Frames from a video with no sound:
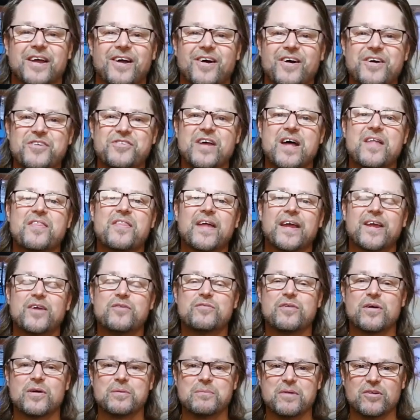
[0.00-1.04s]
guys, thank you
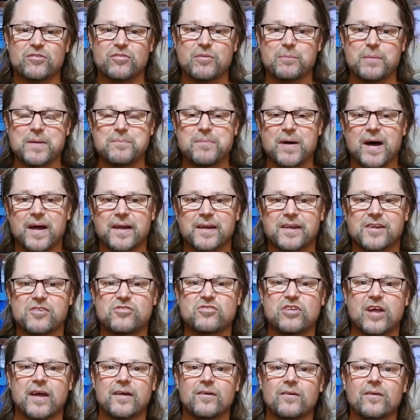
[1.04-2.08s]
very much for being part of this
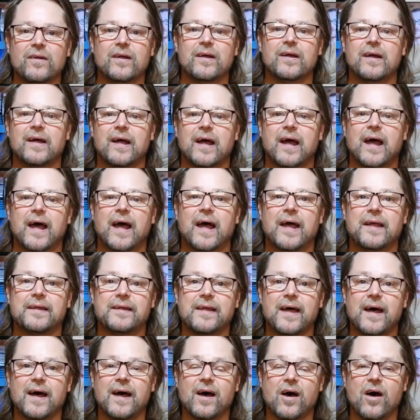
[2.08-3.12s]
channel. And
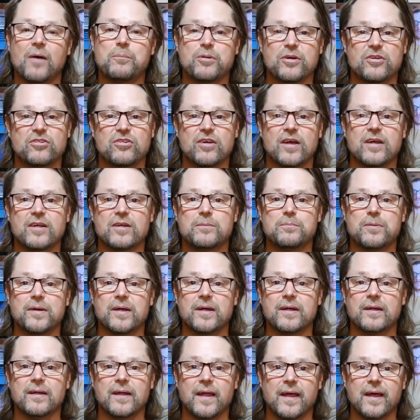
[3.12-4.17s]
uh, I appreciate you
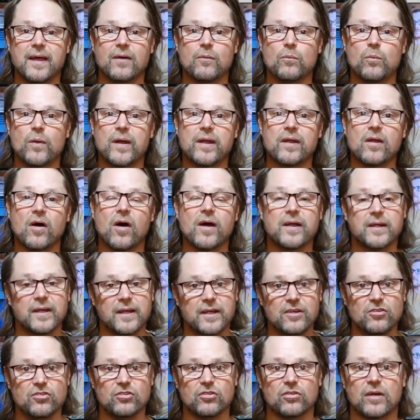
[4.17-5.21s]
being there when I
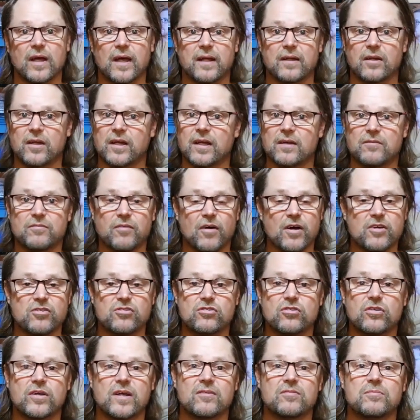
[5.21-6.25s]
need you, and the advice
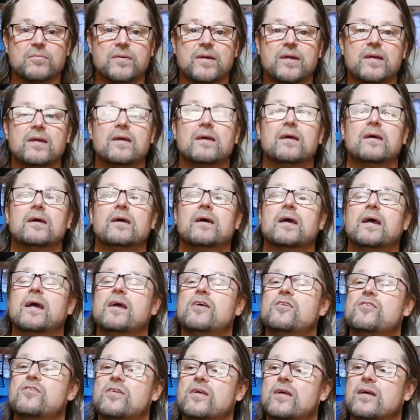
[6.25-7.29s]
you give me
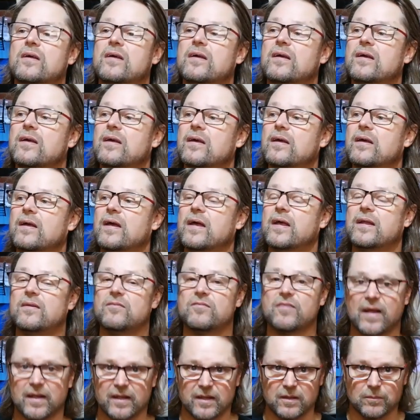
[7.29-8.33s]
is
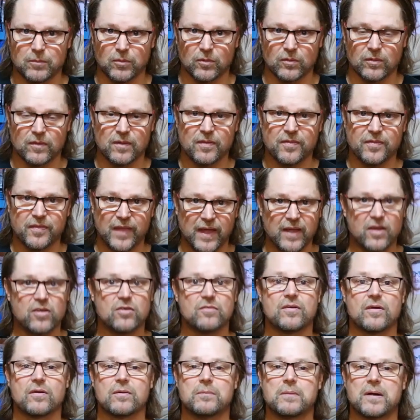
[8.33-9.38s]
invaluable. Thank you
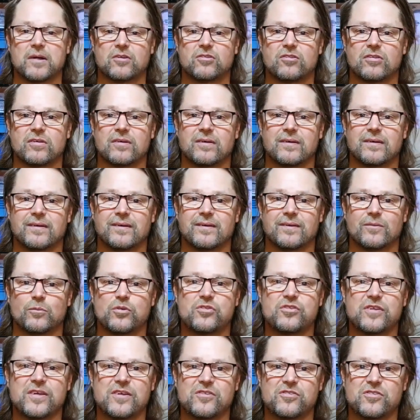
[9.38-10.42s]
very much. We'll
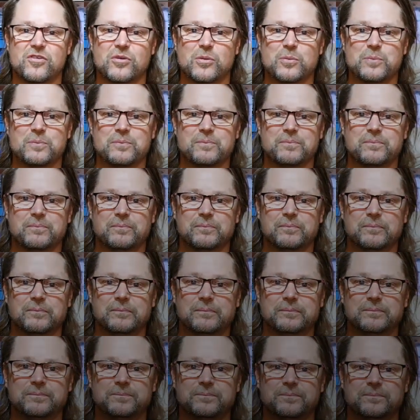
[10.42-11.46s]
see you
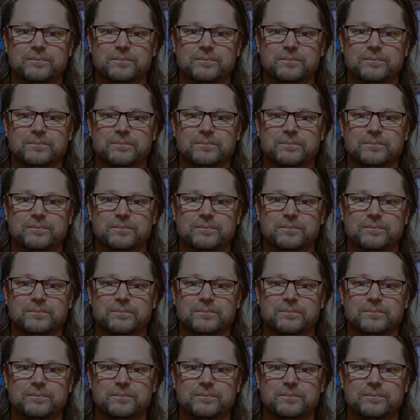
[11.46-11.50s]
soon.